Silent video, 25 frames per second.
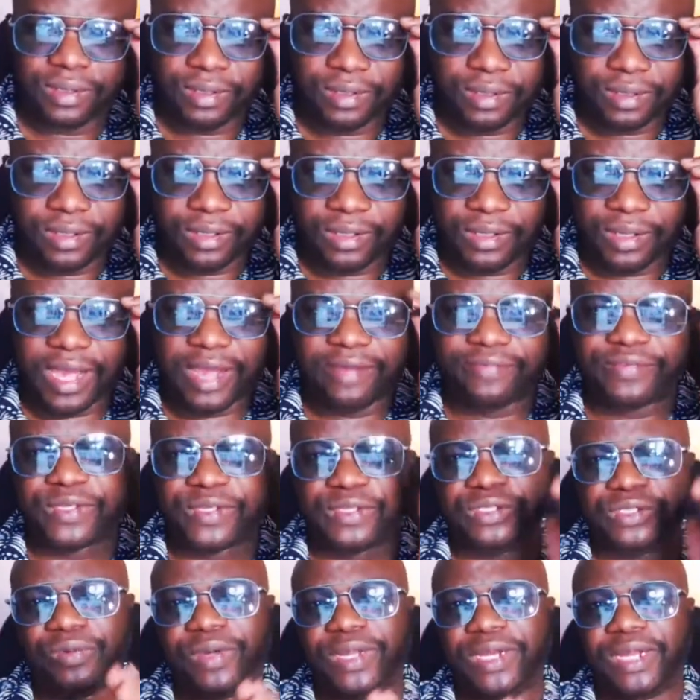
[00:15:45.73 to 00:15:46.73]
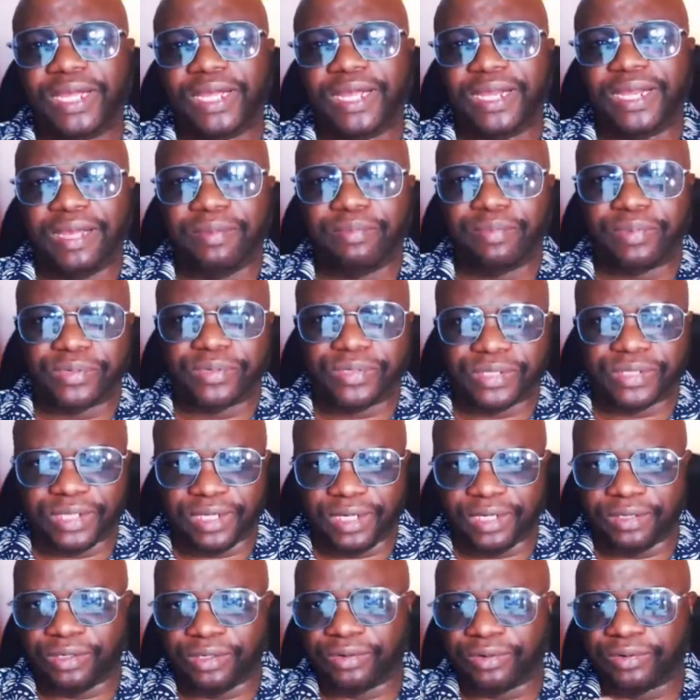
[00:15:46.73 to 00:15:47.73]
you have to do it in a
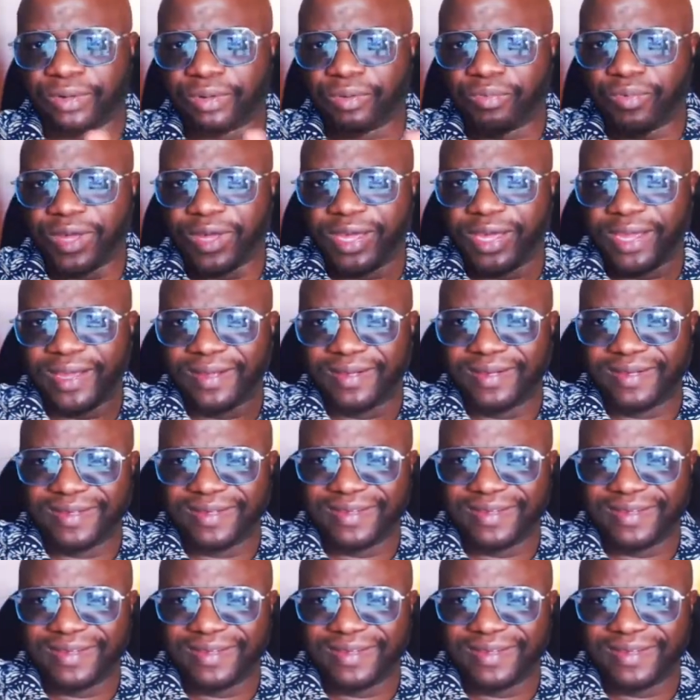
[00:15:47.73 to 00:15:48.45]
procedural way